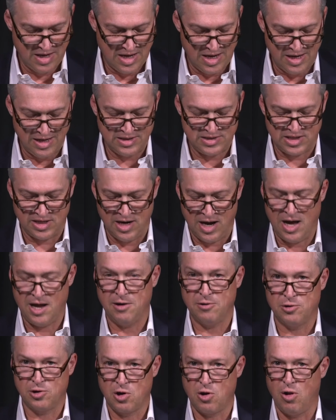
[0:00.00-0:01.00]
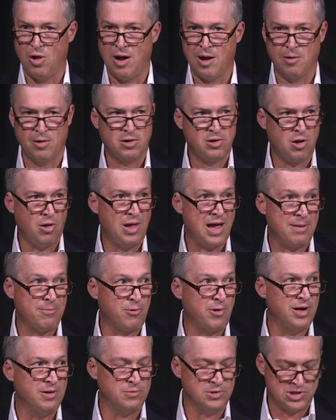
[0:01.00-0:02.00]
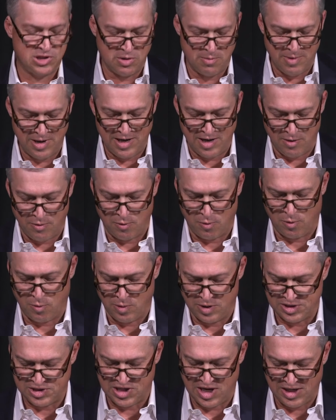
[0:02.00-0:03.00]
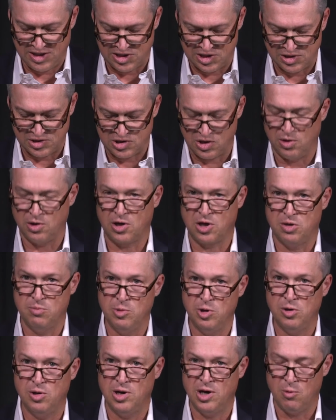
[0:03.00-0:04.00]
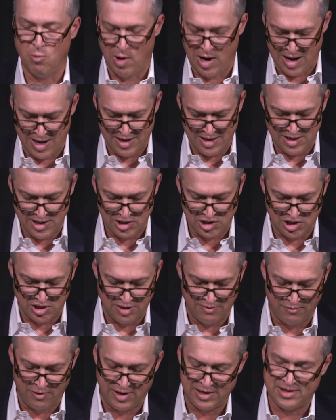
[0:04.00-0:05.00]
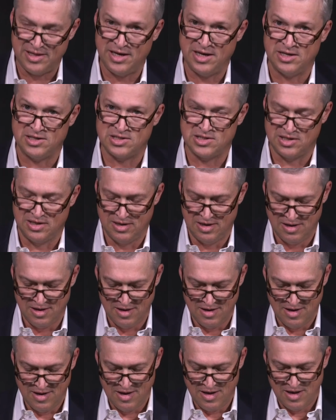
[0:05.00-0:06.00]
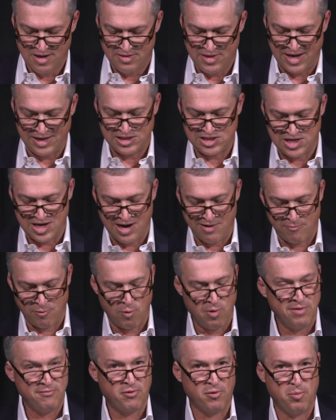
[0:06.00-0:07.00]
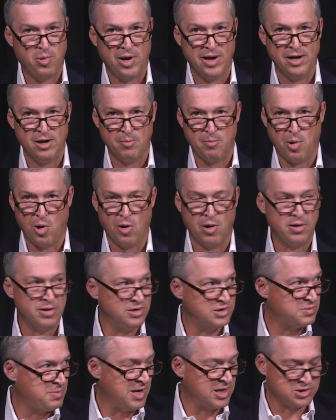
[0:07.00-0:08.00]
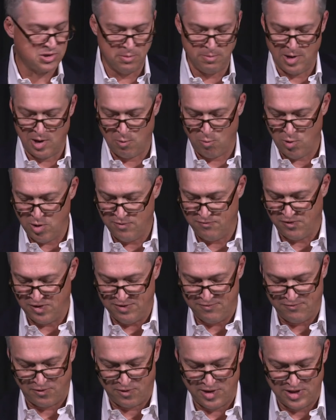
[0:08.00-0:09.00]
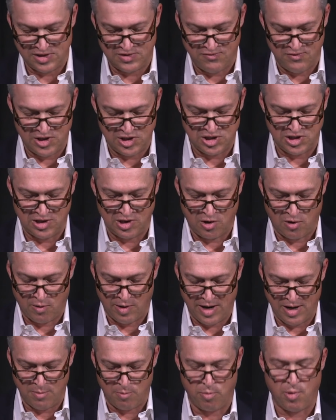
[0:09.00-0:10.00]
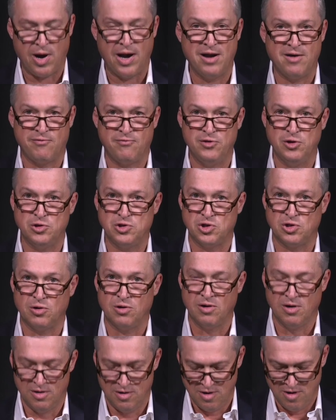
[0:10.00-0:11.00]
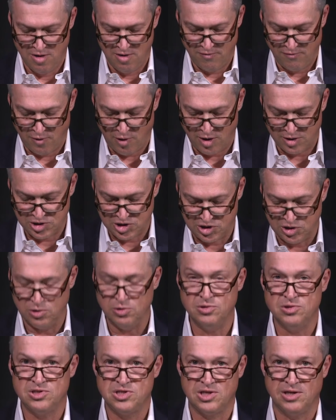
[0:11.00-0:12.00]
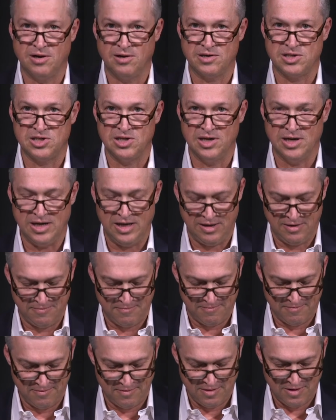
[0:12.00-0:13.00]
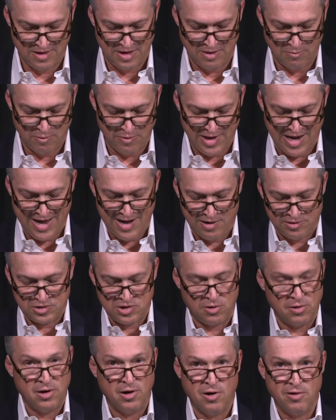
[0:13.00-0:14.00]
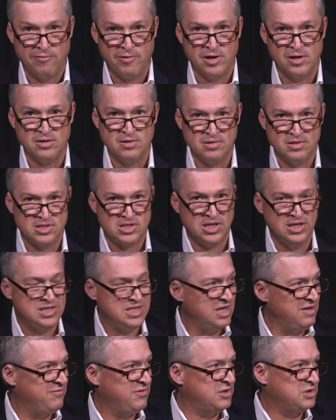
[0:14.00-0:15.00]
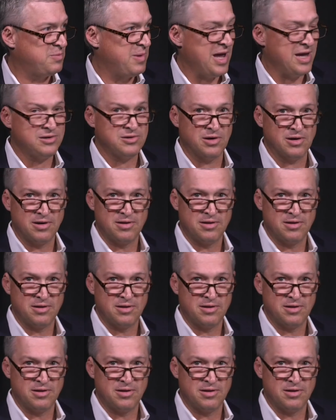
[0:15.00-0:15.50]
And it's an honor to collaborate with so many other organizations on a community-wide initiative like this. Thanks to everyone for playing a part, and especially Mayor Woodfin for his vision to create a brighter future for our students and our city. And with that, I'll turn it over to C.T. Fitzpatrick.